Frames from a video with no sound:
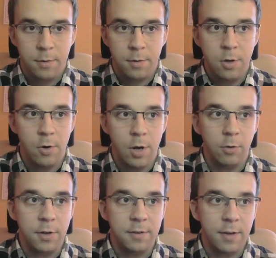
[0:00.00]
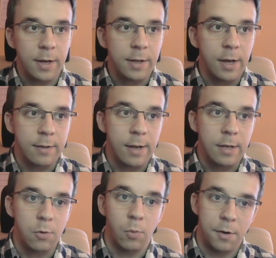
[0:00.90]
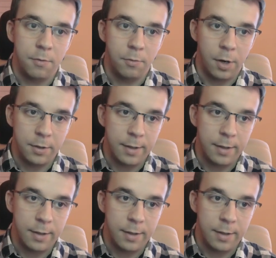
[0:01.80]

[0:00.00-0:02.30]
you'll notice I get 81, right?